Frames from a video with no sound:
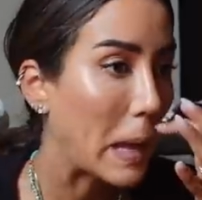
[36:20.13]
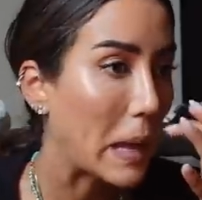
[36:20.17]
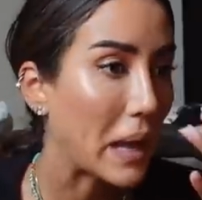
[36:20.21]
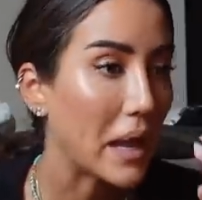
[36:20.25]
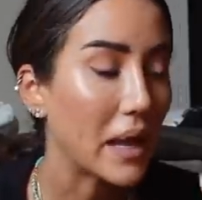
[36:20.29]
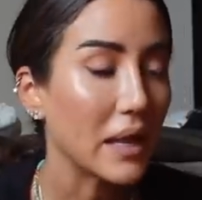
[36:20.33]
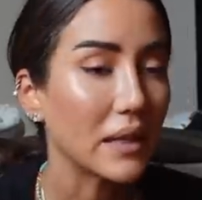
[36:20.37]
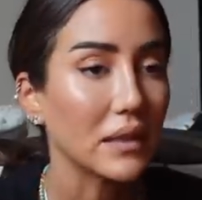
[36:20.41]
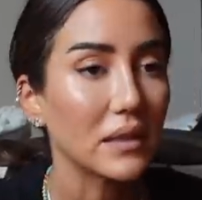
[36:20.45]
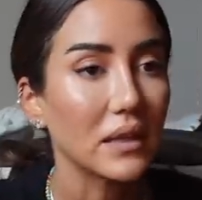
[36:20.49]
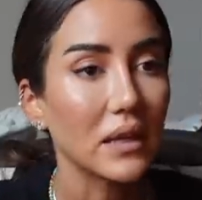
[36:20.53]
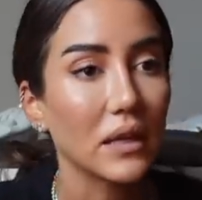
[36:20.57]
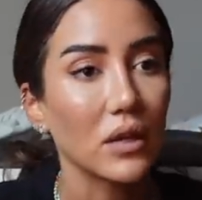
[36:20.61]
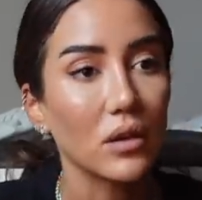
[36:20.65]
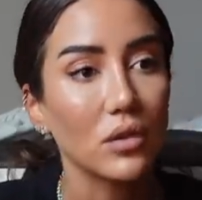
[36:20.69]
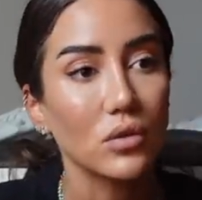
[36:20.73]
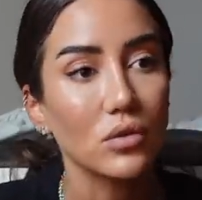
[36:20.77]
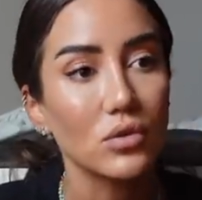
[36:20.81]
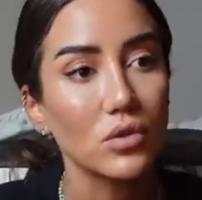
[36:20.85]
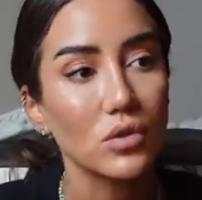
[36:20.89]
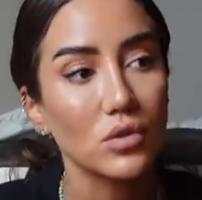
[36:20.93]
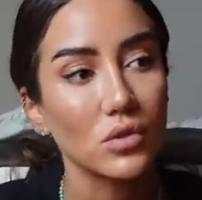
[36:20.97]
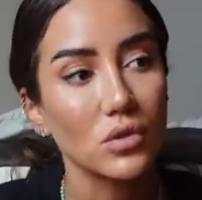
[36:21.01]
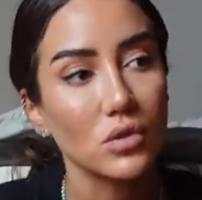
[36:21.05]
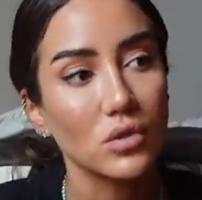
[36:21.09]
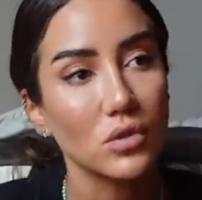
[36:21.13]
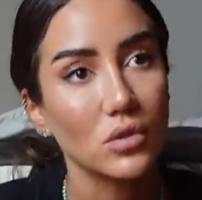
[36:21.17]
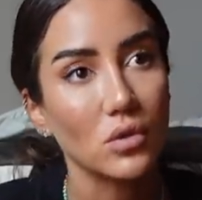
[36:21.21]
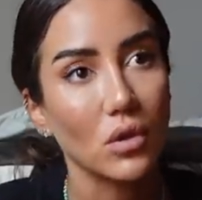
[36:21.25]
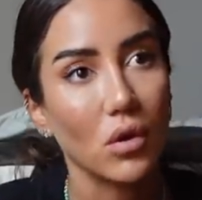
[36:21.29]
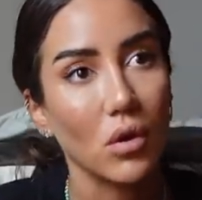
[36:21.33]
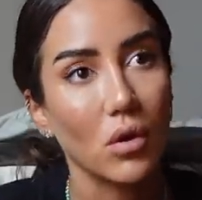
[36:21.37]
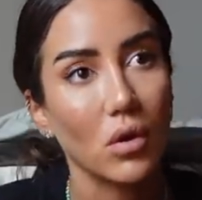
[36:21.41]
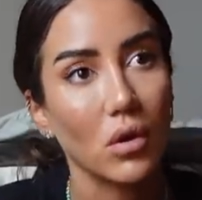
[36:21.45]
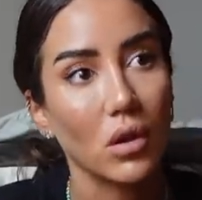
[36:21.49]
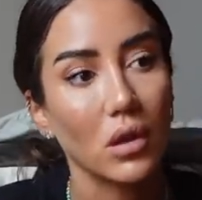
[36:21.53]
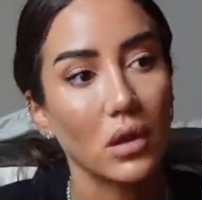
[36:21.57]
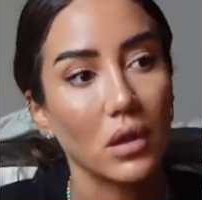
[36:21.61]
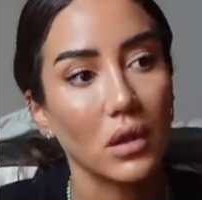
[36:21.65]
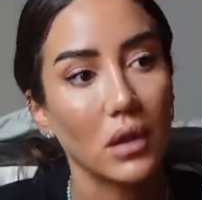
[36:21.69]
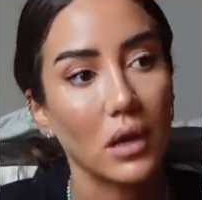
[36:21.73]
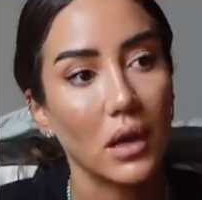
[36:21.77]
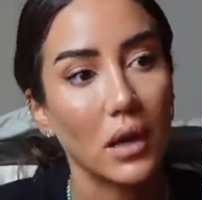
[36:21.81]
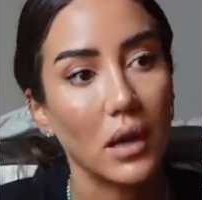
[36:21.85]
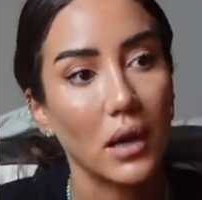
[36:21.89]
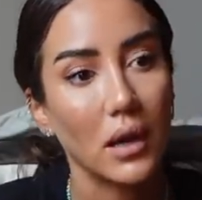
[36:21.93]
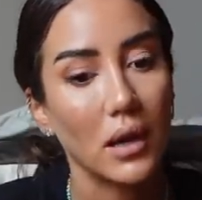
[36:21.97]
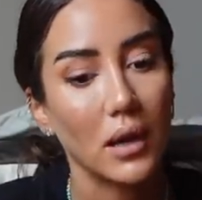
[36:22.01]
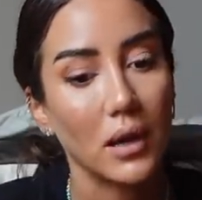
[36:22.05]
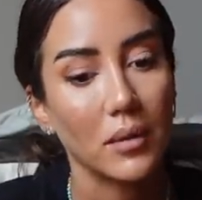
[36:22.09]
And they also stole,
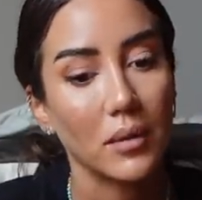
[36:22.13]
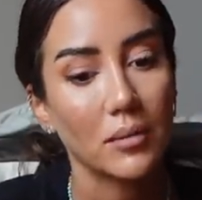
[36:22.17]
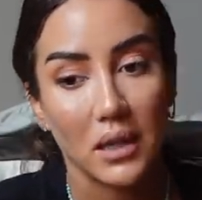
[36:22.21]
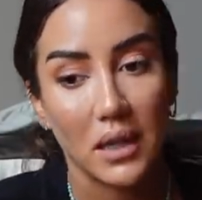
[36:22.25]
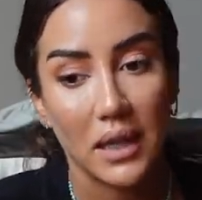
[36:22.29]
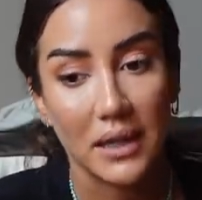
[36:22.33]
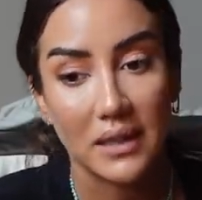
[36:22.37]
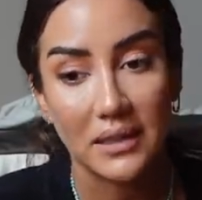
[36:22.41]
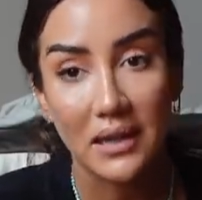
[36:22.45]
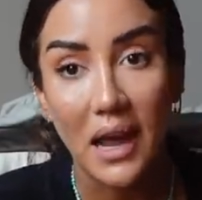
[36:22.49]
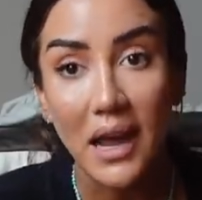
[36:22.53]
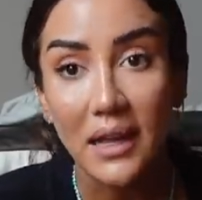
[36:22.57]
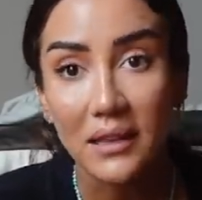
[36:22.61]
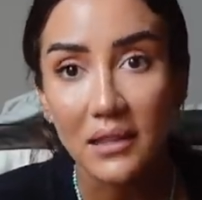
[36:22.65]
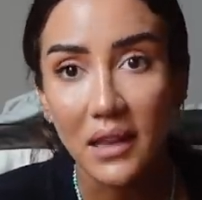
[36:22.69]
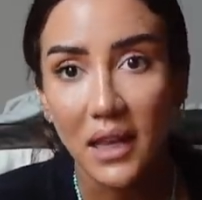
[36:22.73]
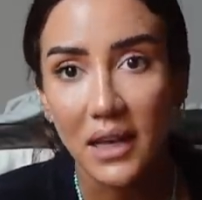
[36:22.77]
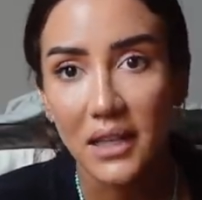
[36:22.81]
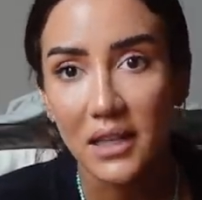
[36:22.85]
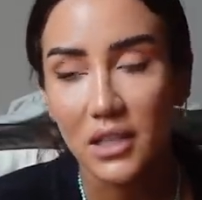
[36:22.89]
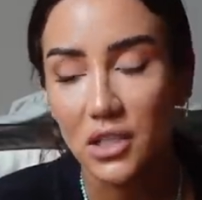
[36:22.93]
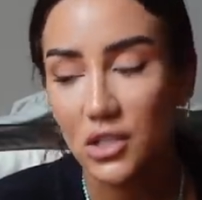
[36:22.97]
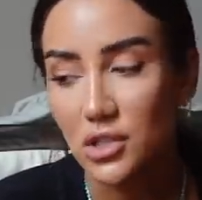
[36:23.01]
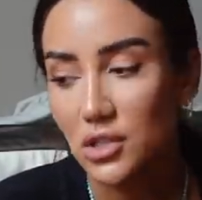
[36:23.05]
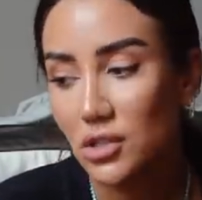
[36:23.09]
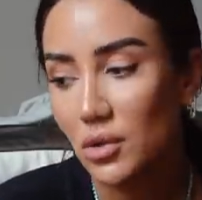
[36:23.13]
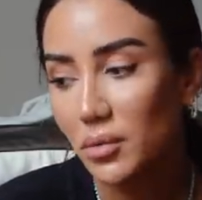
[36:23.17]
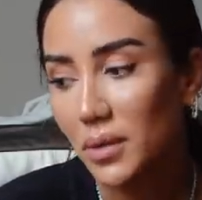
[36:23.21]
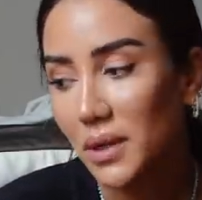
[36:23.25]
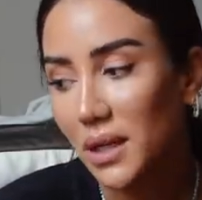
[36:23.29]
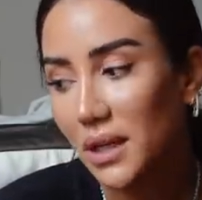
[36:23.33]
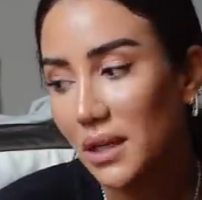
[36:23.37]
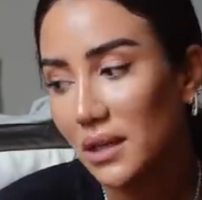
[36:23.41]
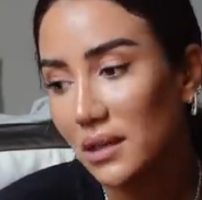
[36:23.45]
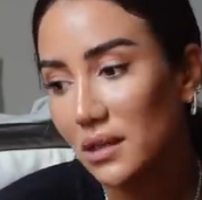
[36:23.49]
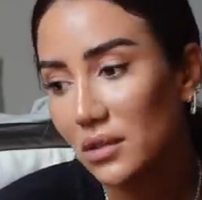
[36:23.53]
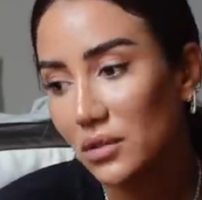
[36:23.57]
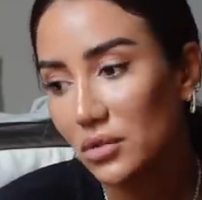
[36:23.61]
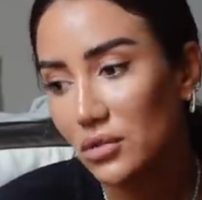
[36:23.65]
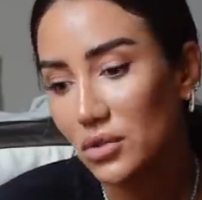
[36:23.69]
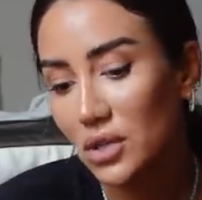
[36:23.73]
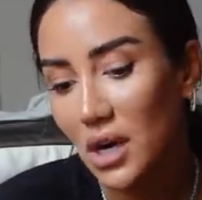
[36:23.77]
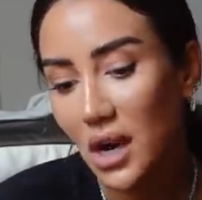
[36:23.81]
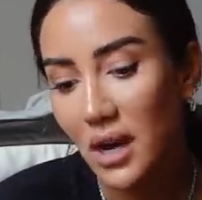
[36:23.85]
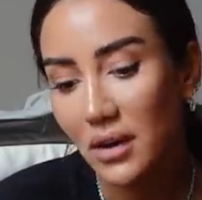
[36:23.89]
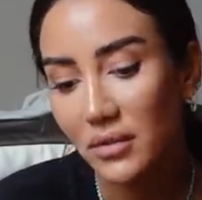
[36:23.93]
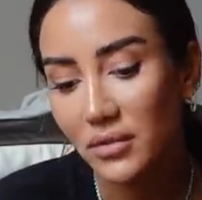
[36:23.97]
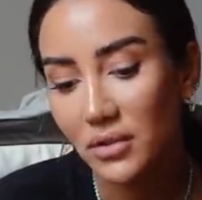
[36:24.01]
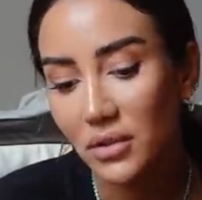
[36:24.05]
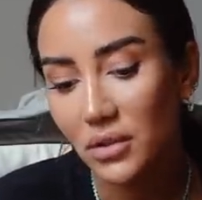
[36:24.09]
like, hand luggage. So when I needed to
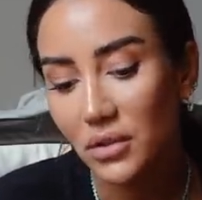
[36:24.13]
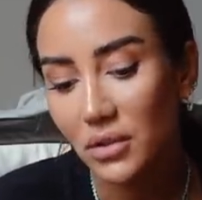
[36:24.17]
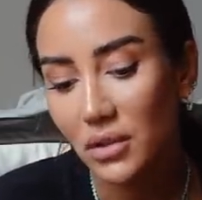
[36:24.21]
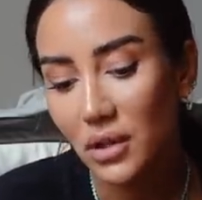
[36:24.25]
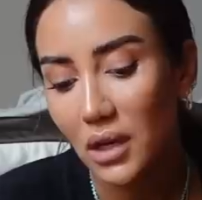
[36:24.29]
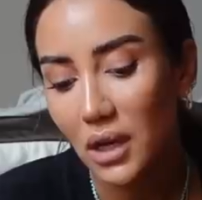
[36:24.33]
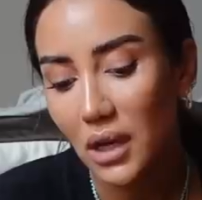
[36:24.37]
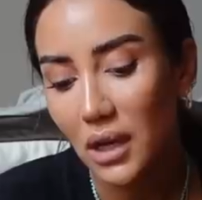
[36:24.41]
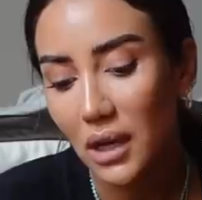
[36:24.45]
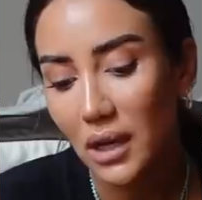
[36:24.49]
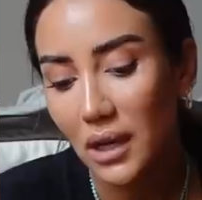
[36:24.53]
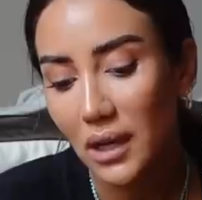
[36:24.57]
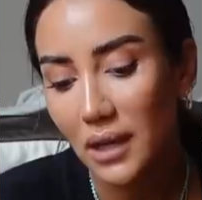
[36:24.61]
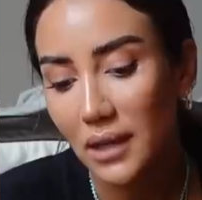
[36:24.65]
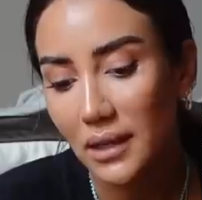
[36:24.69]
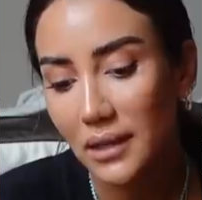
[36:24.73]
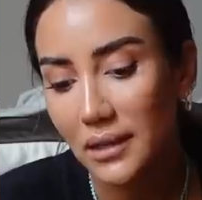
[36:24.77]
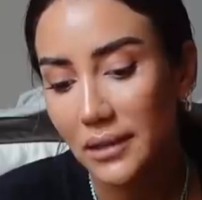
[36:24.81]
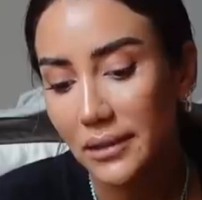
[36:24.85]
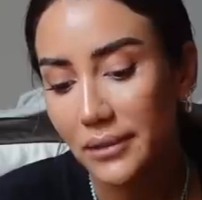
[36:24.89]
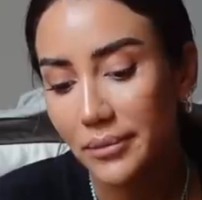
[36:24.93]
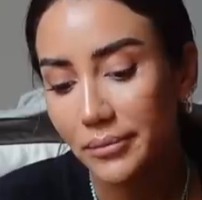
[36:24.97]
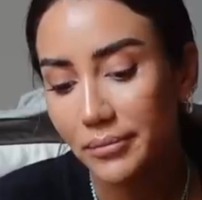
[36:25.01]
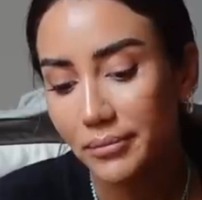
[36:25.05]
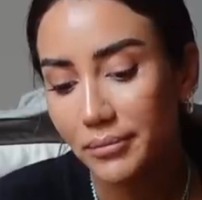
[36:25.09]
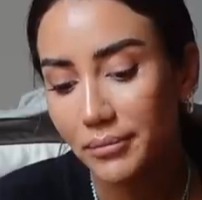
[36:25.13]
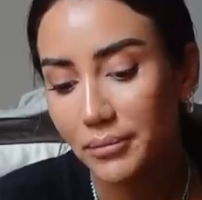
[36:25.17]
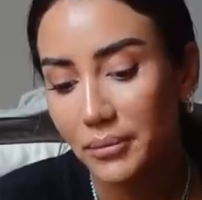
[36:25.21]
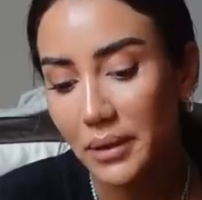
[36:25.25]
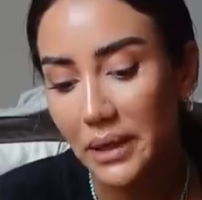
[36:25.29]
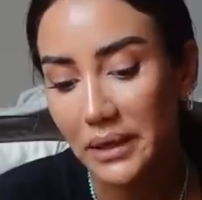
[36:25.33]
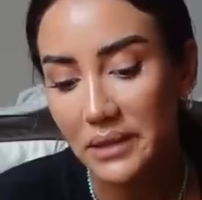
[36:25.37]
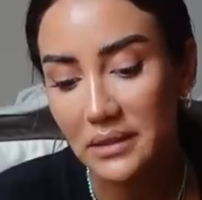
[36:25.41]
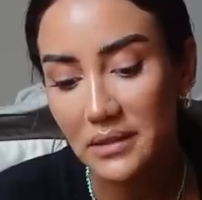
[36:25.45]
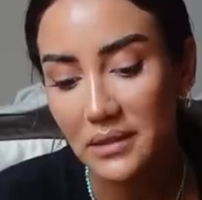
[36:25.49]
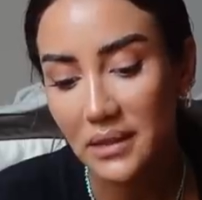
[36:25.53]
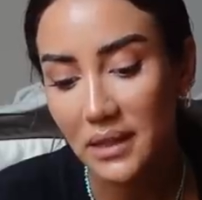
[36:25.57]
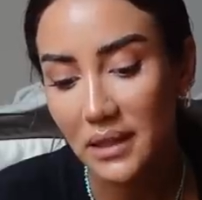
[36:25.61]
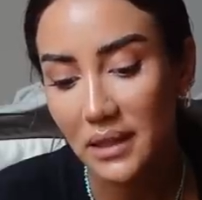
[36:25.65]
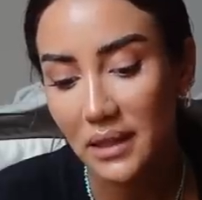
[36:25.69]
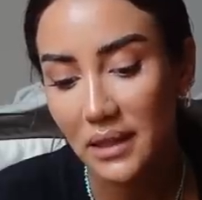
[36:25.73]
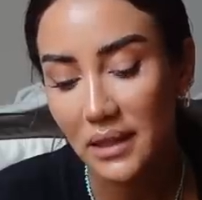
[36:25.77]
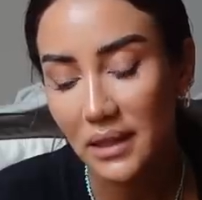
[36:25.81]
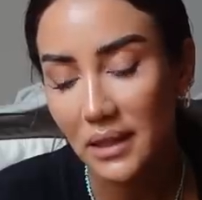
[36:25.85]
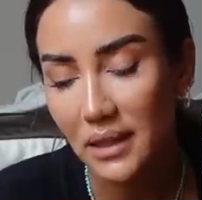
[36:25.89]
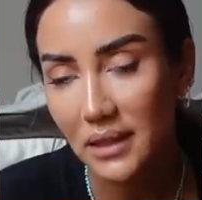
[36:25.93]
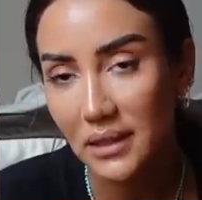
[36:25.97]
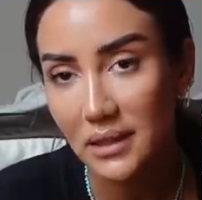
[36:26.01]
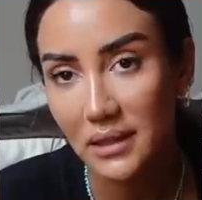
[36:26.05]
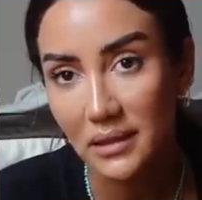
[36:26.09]
travel, I
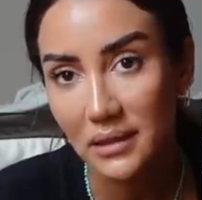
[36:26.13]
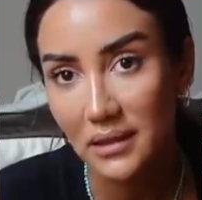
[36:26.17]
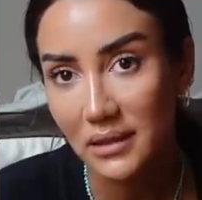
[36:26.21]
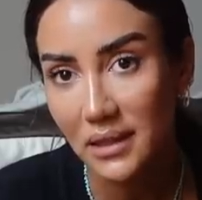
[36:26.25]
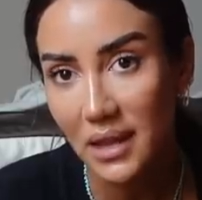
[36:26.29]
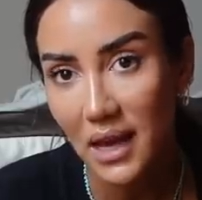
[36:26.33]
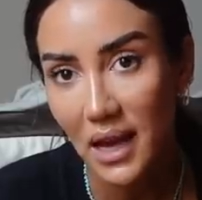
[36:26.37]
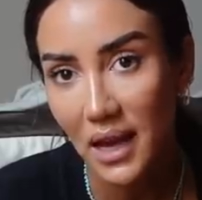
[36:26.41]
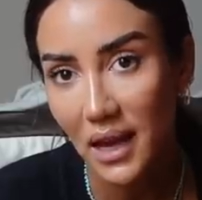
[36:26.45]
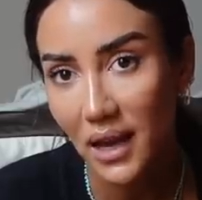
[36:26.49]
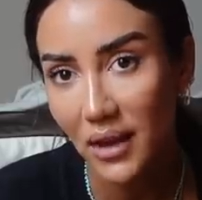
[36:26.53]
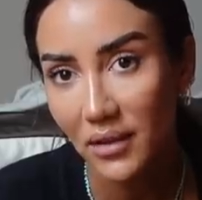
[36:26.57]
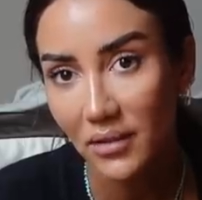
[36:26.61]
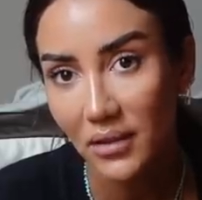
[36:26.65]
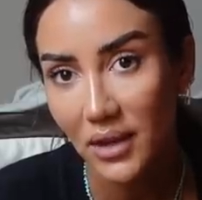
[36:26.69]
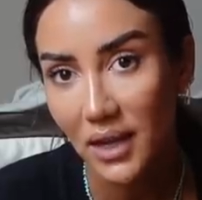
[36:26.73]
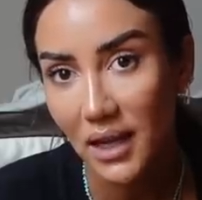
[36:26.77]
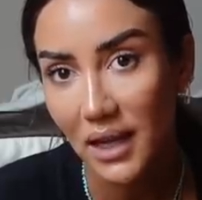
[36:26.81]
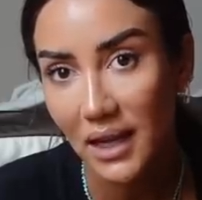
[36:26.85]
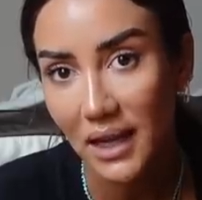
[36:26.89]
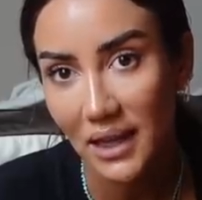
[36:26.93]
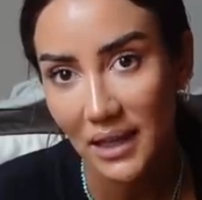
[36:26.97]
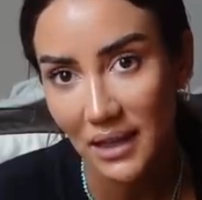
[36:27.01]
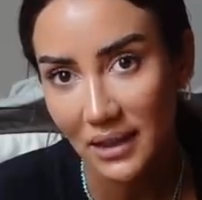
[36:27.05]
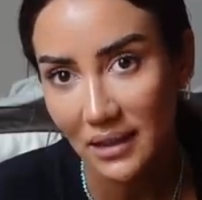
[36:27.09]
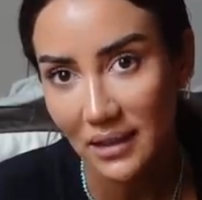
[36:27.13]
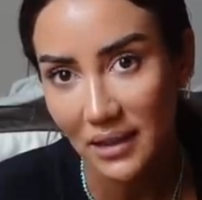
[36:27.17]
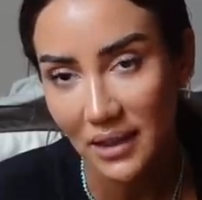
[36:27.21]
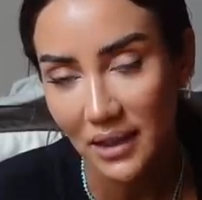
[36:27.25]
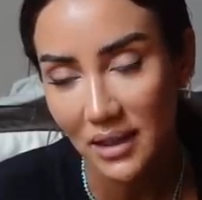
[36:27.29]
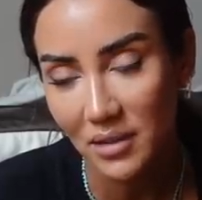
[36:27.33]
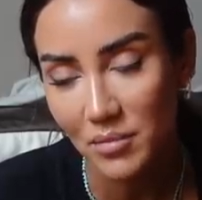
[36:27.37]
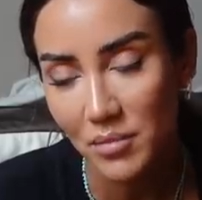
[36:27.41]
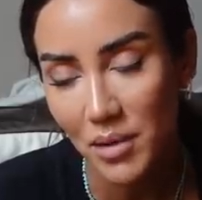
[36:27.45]
basically didn't have anything.